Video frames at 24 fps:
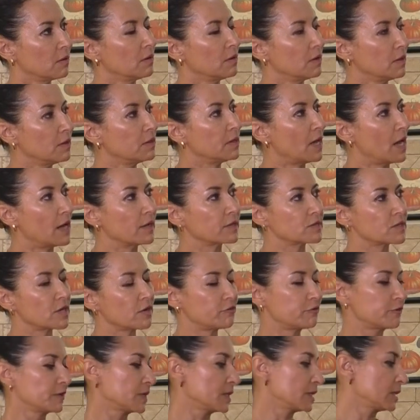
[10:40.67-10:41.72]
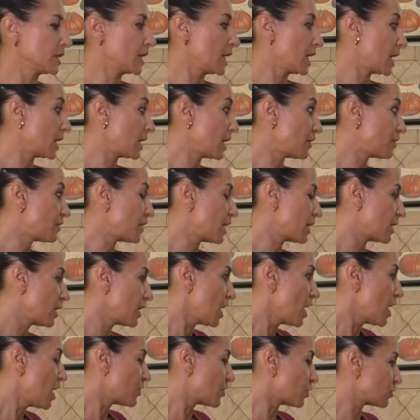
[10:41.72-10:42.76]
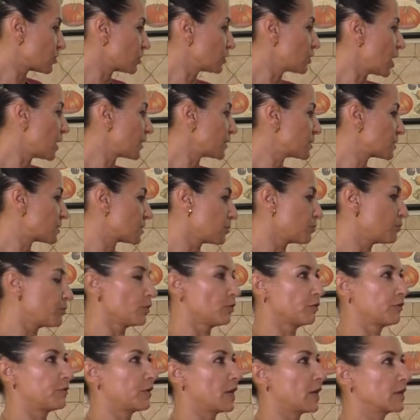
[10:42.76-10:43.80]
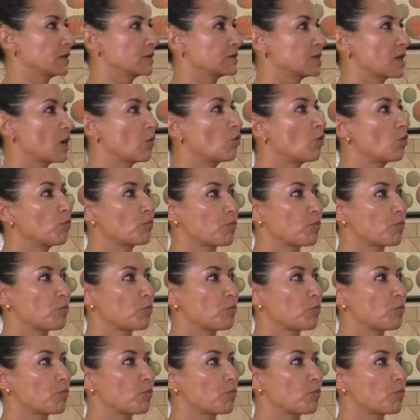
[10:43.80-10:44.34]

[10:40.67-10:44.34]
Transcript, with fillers: right? Yeah, definitely. Yeah. And so I what do you use? There's a lot yeah. of simple things that will